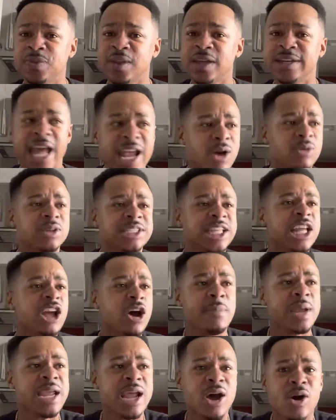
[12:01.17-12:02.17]
They going to
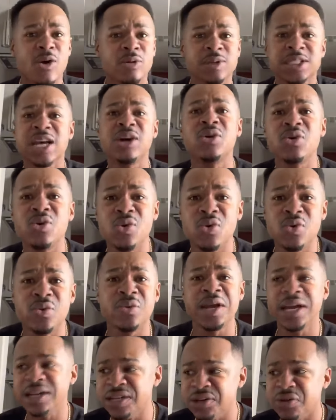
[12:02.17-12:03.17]
still be on two
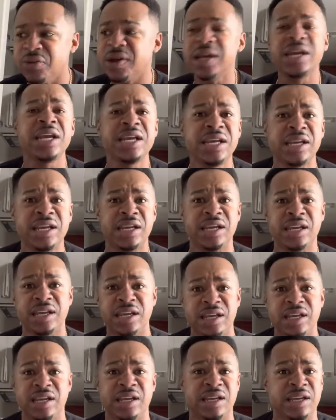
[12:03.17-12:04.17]
and
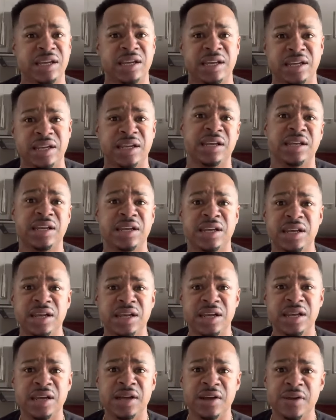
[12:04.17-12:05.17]
three.
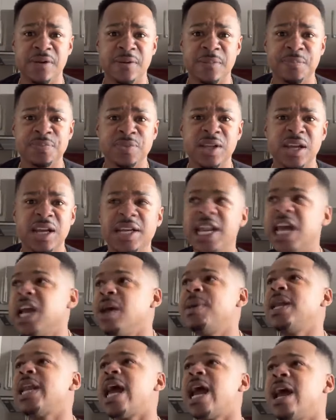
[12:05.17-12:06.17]
They
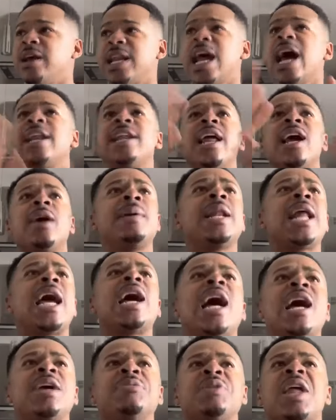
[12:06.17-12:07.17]
gonna be like, they gonna be like,
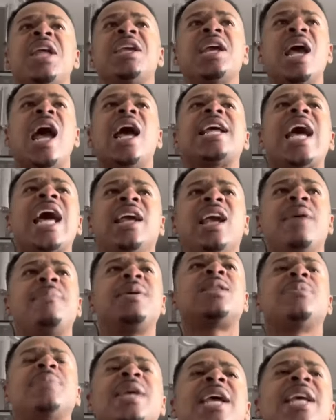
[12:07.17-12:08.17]
I gotta give
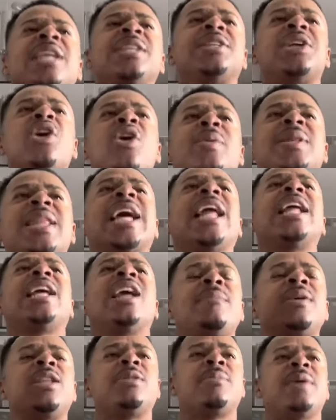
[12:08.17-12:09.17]
me some insurance. I gotta
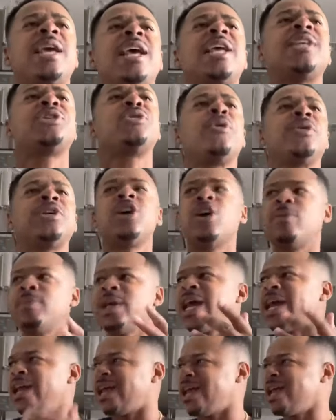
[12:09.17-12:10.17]
give me some insurance. you gonna be
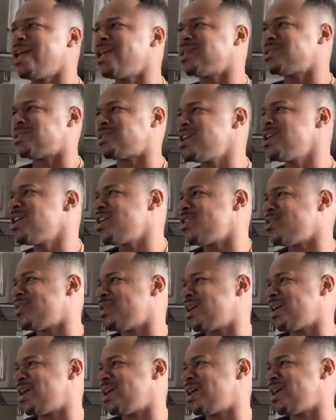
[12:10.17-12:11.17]
like,
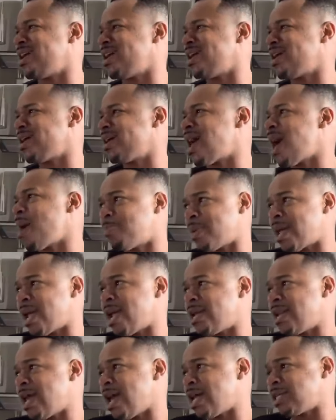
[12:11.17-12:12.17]
insurance. I
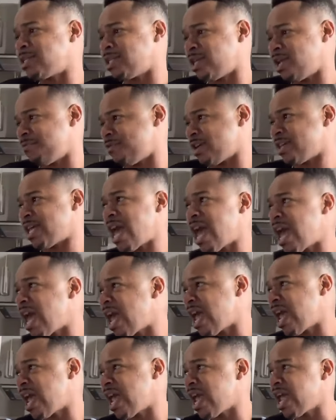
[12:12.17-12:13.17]
paid that shit for
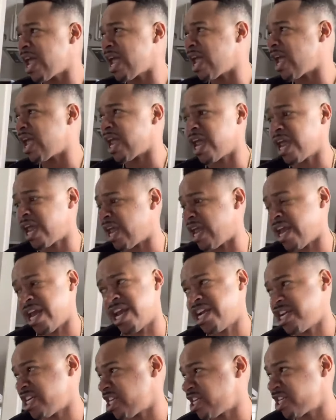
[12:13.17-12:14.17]

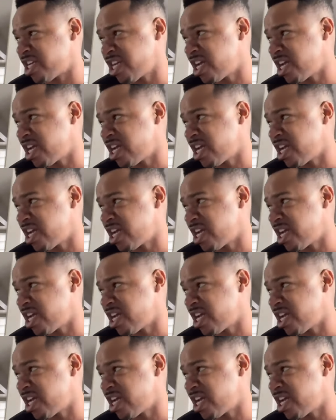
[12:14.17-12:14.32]
cash.